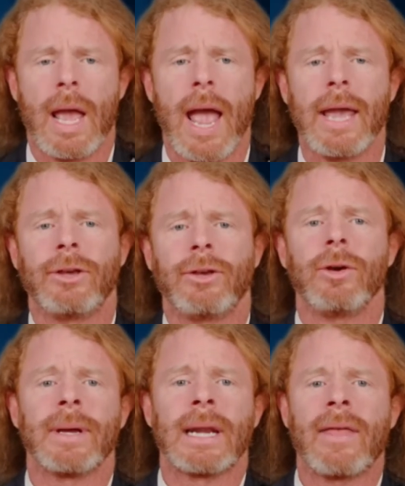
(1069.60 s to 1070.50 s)
a
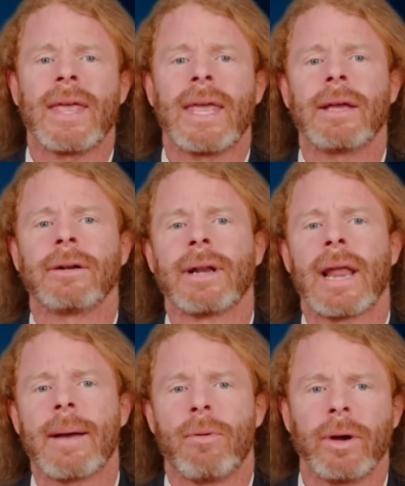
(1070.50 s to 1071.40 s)
human on the
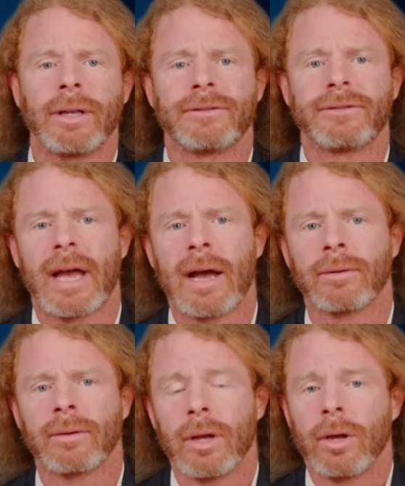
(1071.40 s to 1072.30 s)
internet points
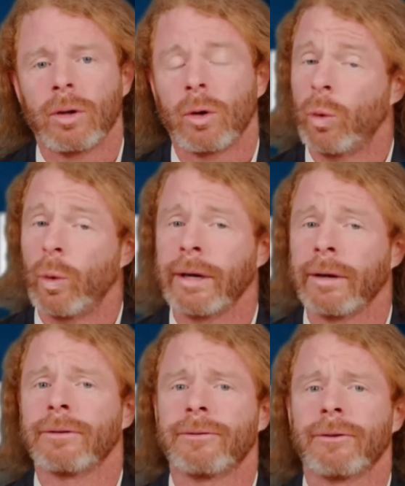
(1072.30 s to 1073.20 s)
out
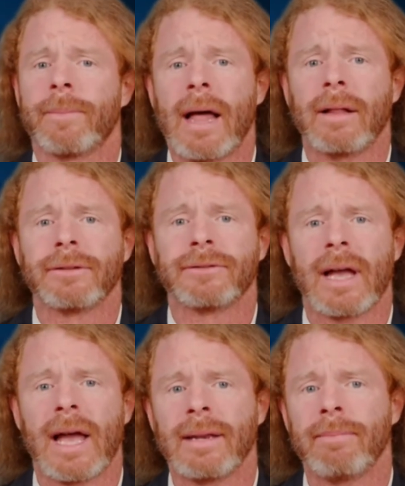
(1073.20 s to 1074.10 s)
queers for
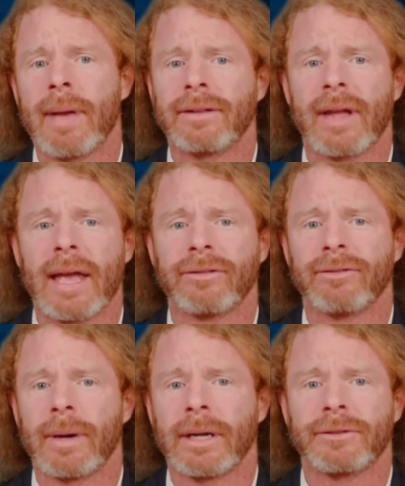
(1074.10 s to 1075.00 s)
Palestine makes
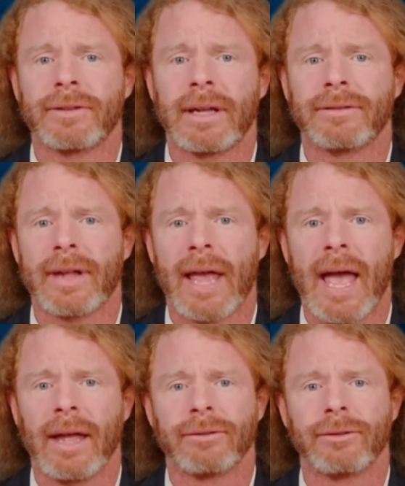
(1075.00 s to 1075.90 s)
as much sense
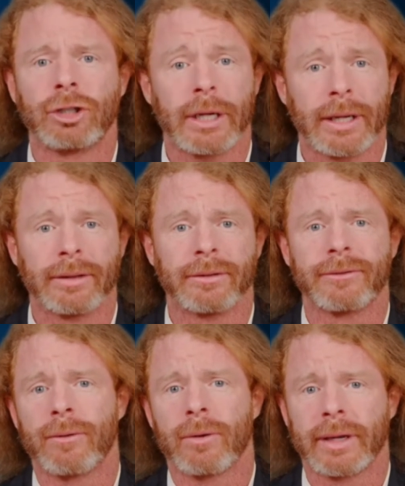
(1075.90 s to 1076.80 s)
as chickens
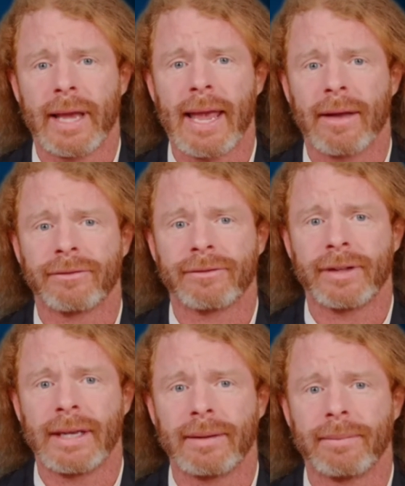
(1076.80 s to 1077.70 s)
for
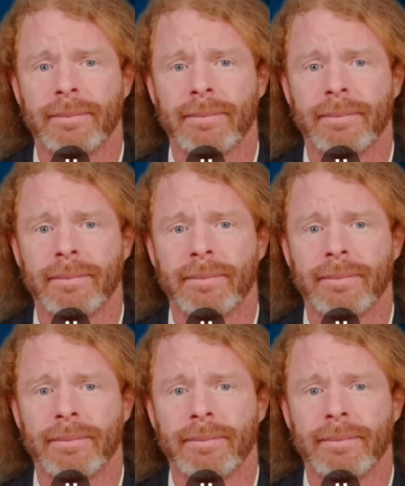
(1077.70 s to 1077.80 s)
KFC.